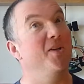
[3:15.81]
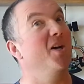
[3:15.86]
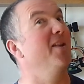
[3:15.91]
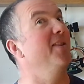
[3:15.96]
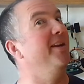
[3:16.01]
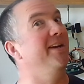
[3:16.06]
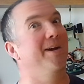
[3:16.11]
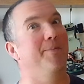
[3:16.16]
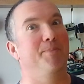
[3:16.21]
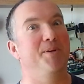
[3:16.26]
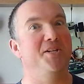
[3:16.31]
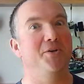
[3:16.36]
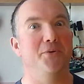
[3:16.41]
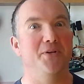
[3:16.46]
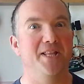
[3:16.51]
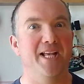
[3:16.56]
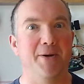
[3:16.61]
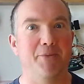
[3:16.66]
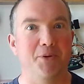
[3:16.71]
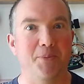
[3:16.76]
Not that I'd be
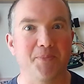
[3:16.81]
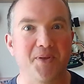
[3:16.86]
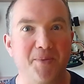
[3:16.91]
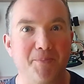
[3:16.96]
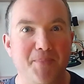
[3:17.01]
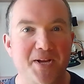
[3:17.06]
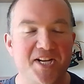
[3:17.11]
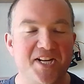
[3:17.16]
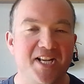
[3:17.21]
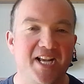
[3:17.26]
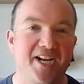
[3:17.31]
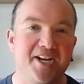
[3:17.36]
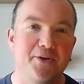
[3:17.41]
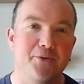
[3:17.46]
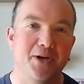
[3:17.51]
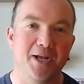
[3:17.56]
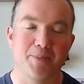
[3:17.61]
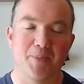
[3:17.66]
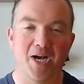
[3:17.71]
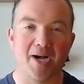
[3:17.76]
doing that with the Mini
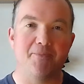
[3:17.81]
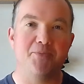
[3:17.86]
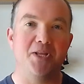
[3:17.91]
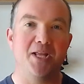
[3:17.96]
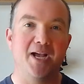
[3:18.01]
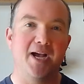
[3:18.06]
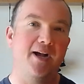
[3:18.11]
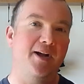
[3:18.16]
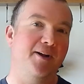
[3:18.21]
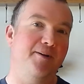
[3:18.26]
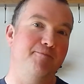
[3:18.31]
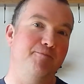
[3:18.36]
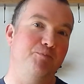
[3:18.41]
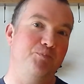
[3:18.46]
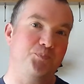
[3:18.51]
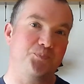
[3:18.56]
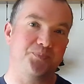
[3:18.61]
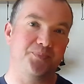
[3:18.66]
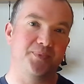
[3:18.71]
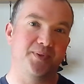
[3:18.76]
anyway, but
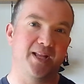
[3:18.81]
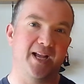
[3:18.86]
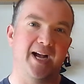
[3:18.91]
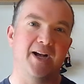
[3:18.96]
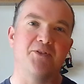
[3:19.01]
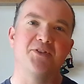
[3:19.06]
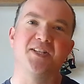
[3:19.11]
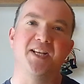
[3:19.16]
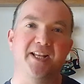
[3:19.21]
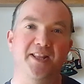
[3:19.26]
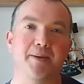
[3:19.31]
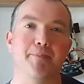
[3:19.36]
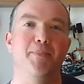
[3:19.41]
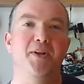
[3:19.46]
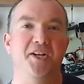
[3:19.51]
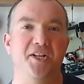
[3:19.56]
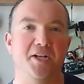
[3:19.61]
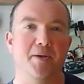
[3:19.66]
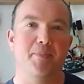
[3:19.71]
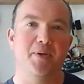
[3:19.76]
I'll take the
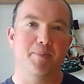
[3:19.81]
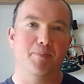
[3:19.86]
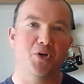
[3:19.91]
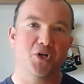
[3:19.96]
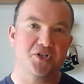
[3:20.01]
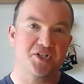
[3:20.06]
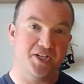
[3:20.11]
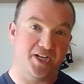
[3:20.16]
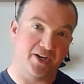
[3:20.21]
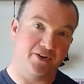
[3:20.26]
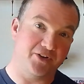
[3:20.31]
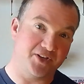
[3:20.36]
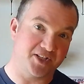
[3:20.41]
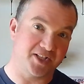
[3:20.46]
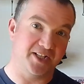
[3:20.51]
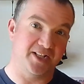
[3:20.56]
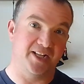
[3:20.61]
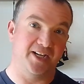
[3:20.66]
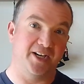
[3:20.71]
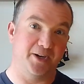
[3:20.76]
Mini a bit more
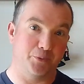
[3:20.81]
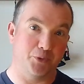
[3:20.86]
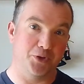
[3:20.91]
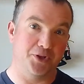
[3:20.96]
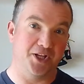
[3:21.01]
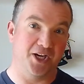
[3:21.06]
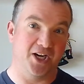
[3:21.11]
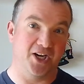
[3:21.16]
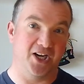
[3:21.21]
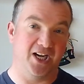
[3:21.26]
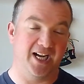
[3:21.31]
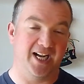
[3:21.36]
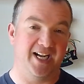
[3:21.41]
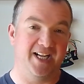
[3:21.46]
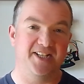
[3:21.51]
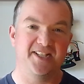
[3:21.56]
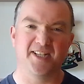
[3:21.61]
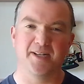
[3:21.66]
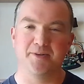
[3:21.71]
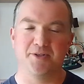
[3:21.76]
seriously than I would the Hot
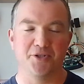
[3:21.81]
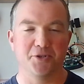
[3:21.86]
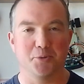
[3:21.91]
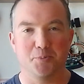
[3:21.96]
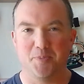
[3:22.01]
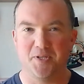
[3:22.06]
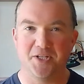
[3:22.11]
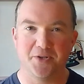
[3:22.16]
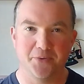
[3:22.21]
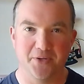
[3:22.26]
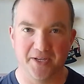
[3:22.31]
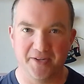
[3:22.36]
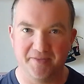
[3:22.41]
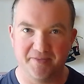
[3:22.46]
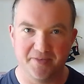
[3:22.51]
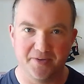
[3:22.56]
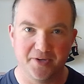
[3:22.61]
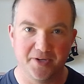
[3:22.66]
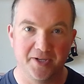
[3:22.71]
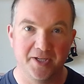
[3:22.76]
Hatch. I'd just be doing it
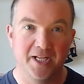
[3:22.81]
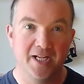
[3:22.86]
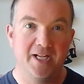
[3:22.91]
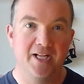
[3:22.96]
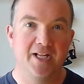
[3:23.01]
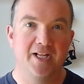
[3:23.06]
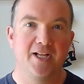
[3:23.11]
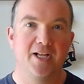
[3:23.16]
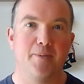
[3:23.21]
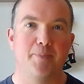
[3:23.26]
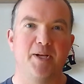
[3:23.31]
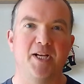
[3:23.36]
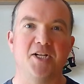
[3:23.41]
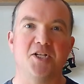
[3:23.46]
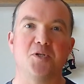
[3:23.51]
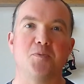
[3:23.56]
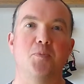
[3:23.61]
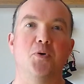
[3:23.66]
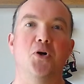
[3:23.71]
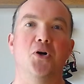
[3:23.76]
for a bit of
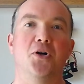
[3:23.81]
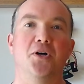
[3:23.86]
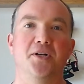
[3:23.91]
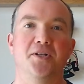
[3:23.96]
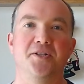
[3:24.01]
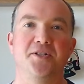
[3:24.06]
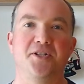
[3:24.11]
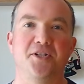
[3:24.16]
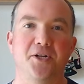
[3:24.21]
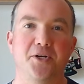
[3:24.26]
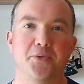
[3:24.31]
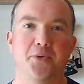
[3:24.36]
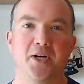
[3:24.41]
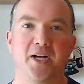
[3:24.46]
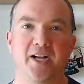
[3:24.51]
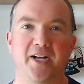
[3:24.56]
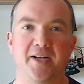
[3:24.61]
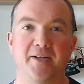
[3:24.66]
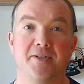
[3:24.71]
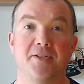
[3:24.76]
sport and
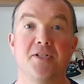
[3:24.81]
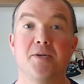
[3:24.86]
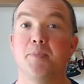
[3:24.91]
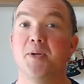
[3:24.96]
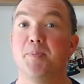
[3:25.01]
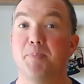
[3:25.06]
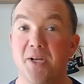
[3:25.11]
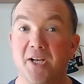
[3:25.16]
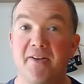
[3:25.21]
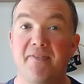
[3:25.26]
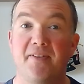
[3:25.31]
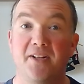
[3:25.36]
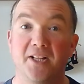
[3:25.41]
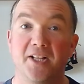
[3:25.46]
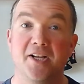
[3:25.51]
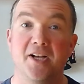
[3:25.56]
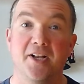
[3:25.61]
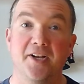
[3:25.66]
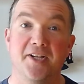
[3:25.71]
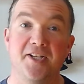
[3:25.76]
to be
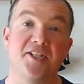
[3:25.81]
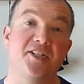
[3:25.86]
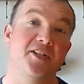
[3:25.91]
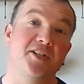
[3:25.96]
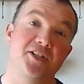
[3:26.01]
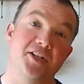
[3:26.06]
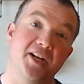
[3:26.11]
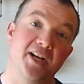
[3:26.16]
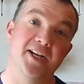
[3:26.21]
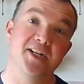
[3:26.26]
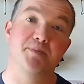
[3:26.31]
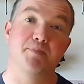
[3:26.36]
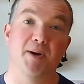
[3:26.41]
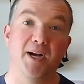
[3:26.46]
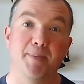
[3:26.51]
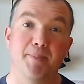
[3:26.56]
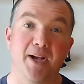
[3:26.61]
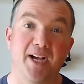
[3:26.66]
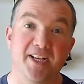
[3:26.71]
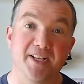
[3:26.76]
perfectly honest, to chase
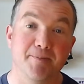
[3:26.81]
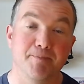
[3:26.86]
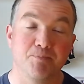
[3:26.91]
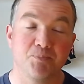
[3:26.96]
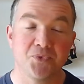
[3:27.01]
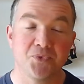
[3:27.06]
my mate.